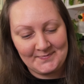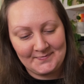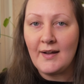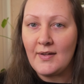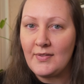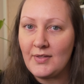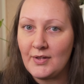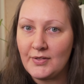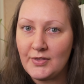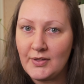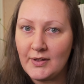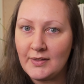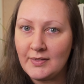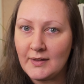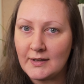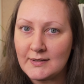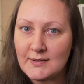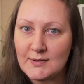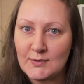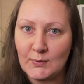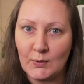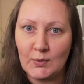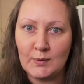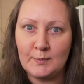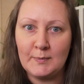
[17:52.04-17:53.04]
The thing that
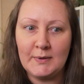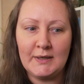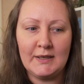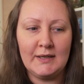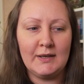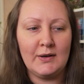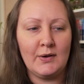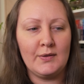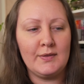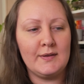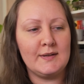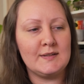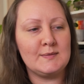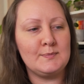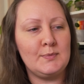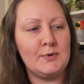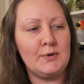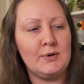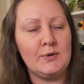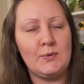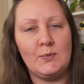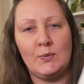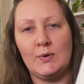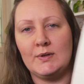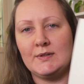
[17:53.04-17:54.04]
sold me on this
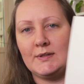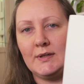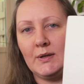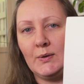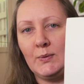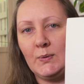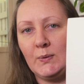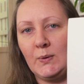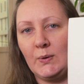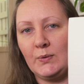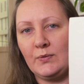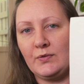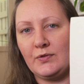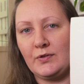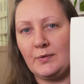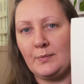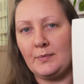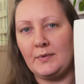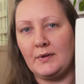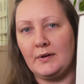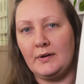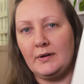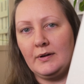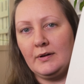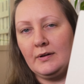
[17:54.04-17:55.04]
book was a quote from
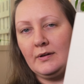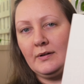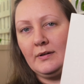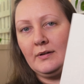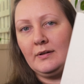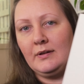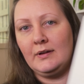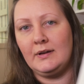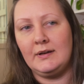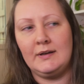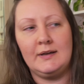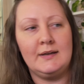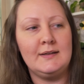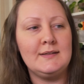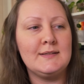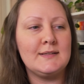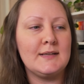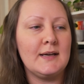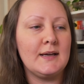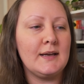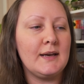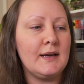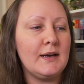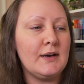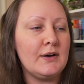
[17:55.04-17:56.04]
the
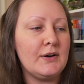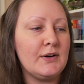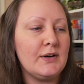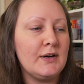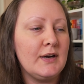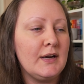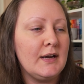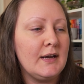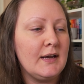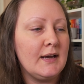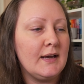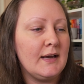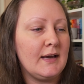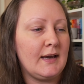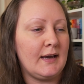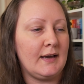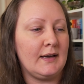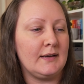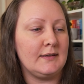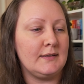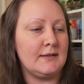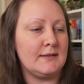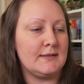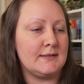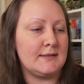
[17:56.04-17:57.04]
inside here,
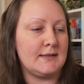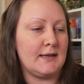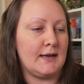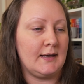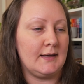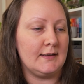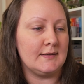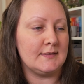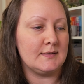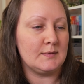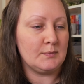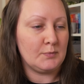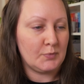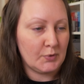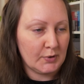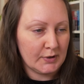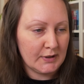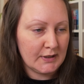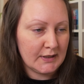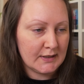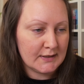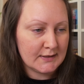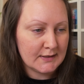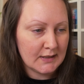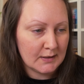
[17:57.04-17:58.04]
and it says,
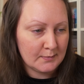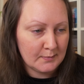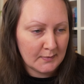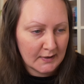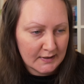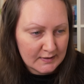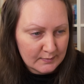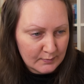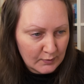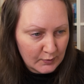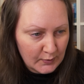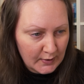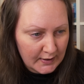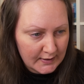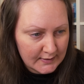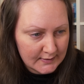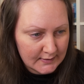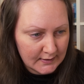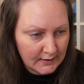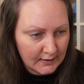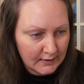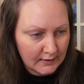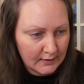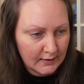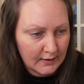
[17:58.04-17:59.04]
"Brilliant and
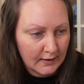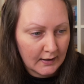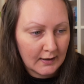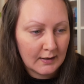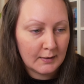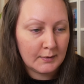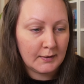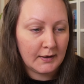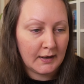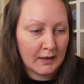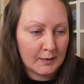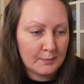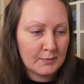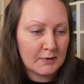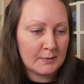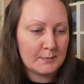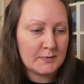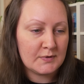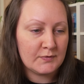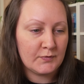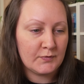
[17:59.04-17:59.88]
mesmerizing, Abrams